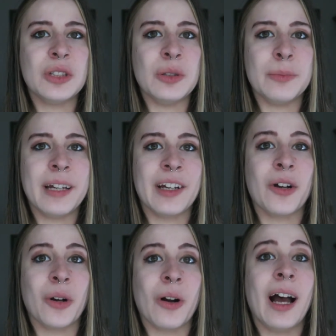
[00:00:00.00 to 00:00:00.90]
to pick
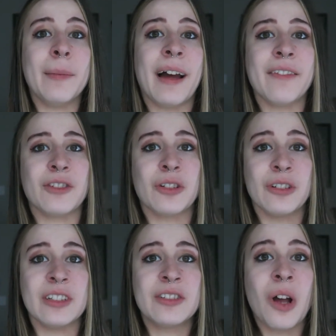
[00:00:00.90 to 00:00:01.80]
her up after
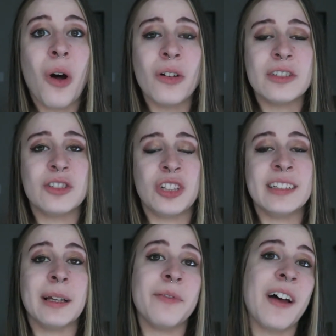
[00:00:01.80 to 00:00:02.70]
her assault, she
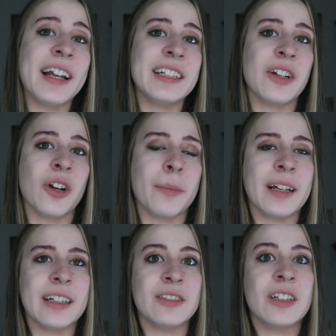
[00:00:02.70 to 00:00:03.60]
ended up finding her
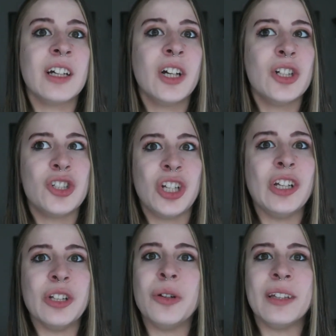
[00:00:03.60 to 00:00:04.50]
because
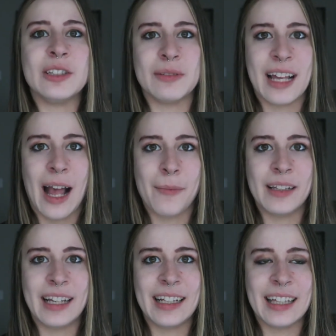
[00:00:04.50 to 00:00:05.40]
she knew this was
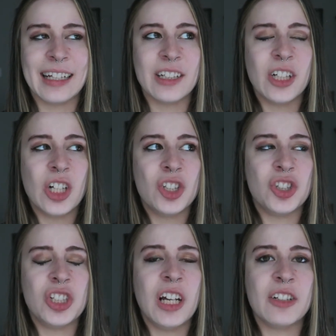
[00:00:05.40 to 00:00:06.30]
happening. Like,
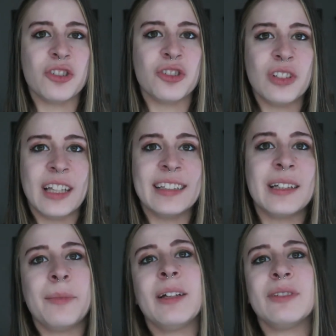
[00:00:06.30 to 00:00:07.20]
she understood that
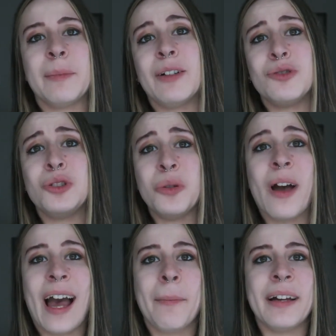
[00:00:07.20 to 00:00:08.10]
something was about
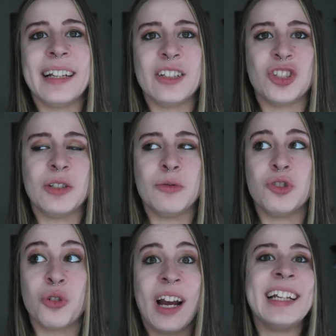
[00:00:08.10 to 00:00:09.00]
to happen, and she was
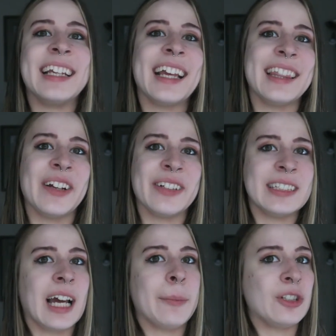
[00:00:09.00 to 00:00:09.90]
trying to get there in
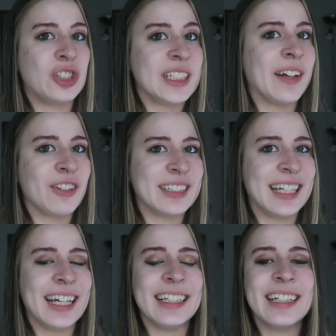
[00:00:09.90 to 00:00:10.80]
time, and she never
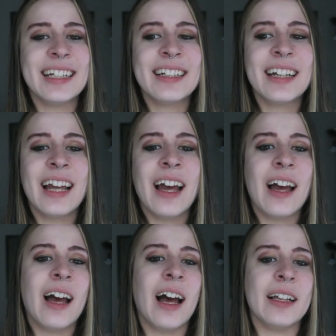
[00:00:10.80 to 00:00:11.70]
did.
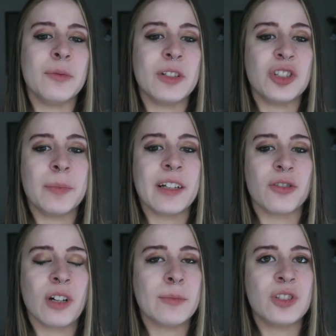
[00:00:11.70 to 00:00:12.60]
And when she picked
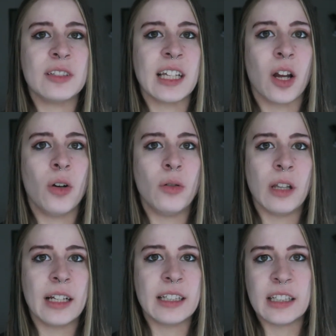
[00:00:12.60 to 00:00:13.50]
her up, she was like, oh,
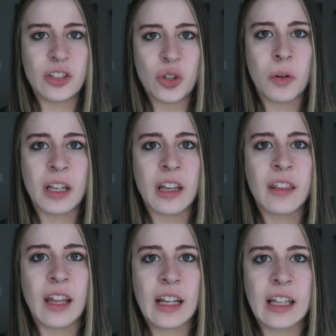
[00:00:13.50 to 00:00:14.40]
like, did he do
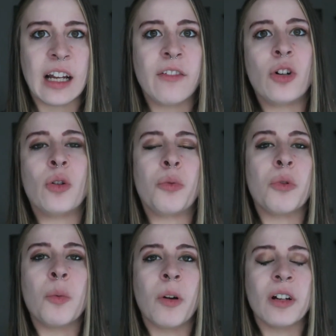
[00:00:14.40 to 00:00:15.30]
anything? Like, I've heard
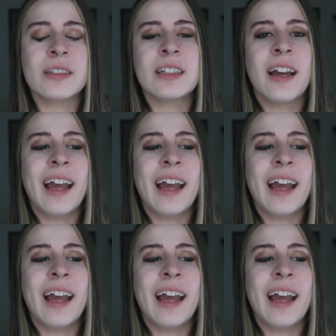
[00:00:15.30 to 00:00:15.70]
rumors.